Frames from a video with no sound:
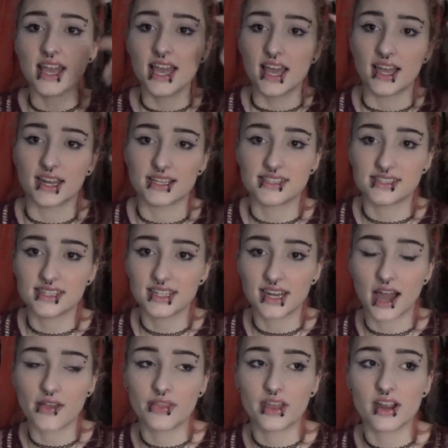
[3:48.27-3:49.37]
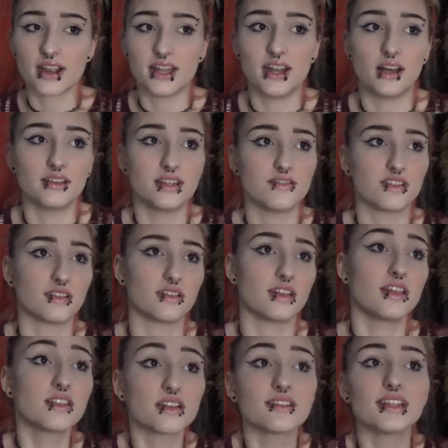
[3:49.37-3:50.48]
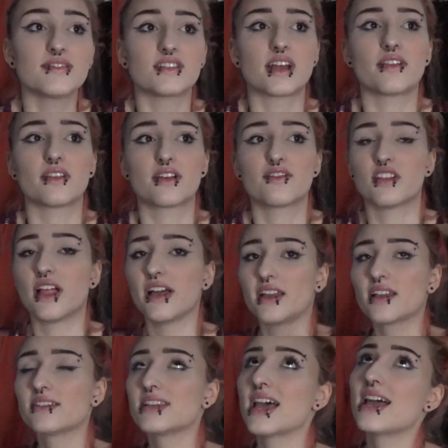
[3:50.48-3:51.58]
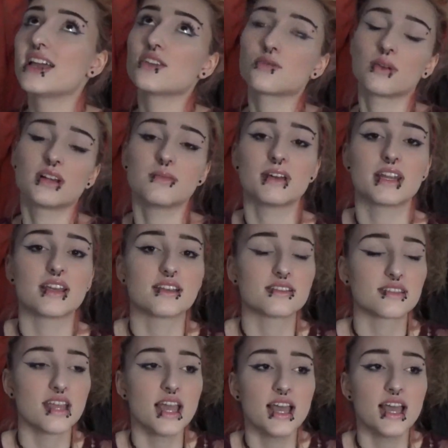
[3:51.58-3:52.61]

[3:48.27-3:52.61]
and I stick it on there, and I'll either leave it on there for like 10-20 minutes,